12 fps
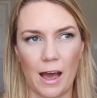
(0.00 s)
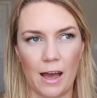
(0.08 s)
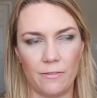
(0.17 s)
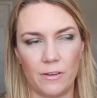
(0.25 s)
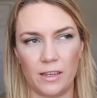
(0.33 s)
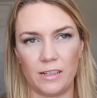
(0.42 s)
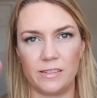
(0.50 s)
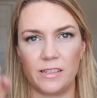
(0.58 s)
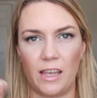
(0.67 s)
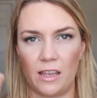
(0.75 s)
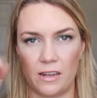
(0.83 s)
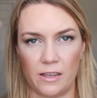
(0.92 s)
I feel like
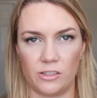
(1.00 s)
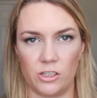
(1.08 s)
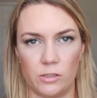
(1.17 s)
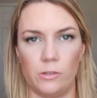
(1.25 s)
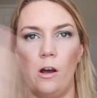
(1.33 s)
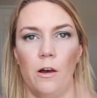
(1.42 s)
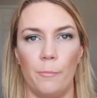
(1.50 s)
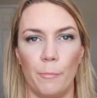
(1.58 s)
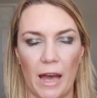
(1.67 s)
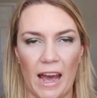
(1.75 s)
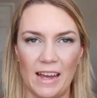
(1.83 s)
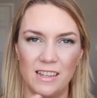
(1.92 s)
skin is just not
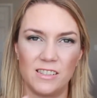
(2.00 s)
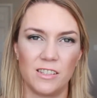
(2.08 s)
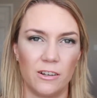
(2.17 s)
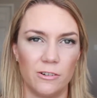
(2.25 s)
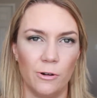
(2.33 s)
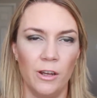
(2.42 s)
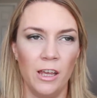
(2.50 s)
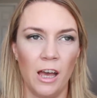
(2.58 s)
matte, so